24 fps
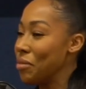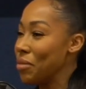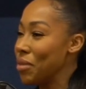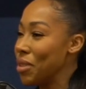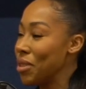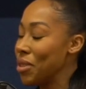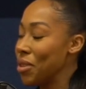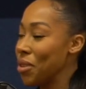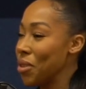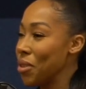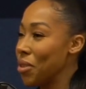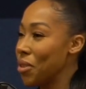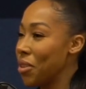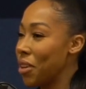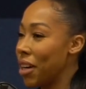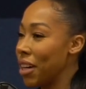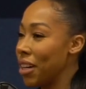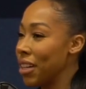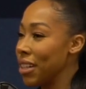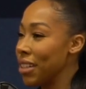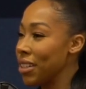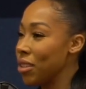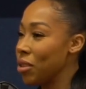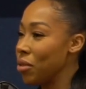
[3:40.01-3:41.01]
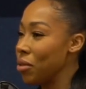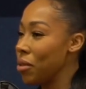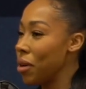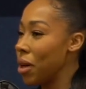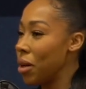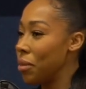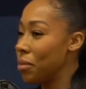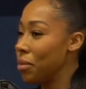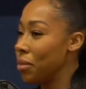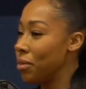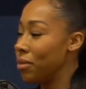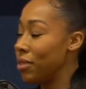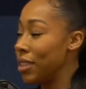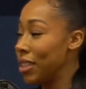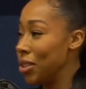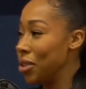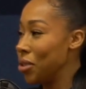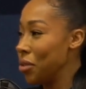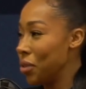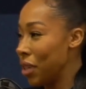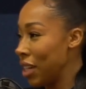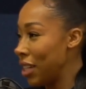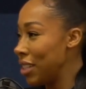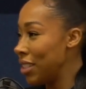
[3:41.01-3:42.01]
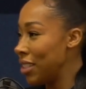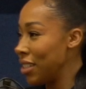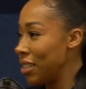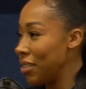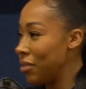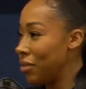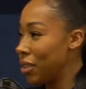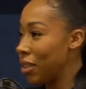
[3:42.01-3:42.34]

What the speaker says: So I grew up really creative.